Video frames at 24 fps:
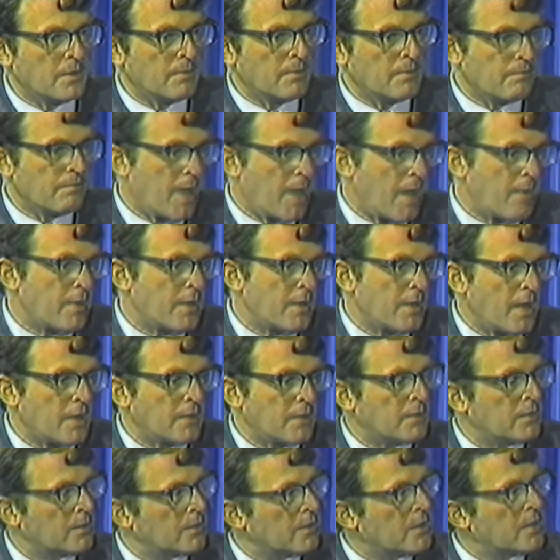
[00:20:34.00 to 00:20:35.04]
maybe
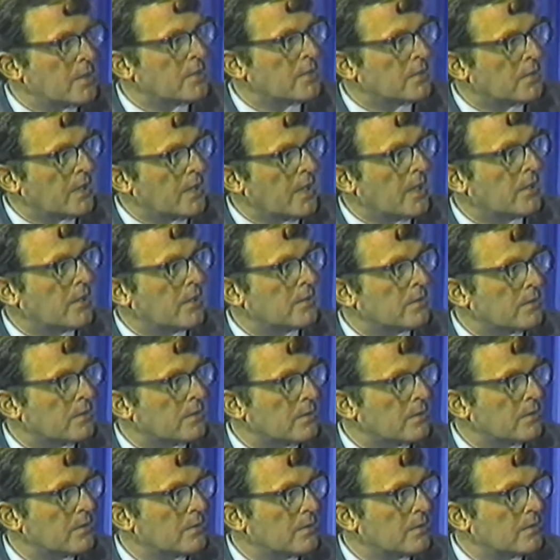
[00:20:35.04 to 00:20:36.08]
not the leader, the elder.
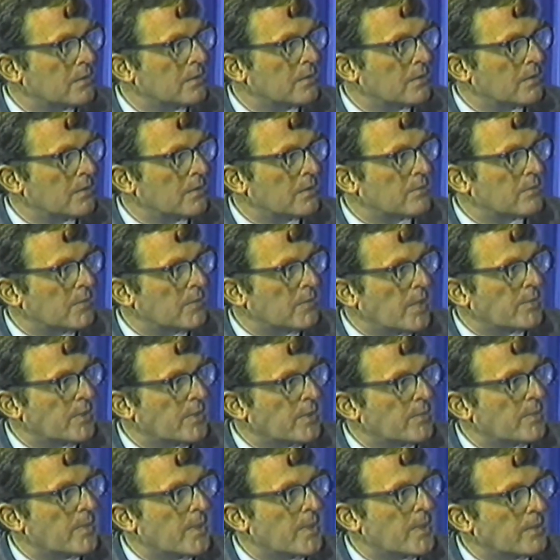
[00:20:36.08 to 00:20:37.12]
Mm-hmm. Might
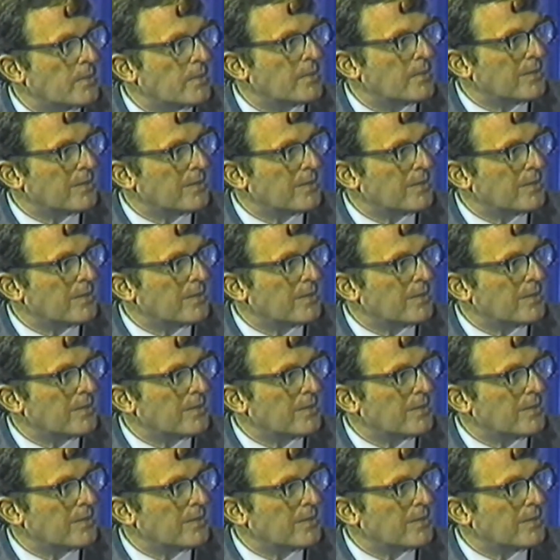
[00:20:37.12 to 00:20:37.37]
be better.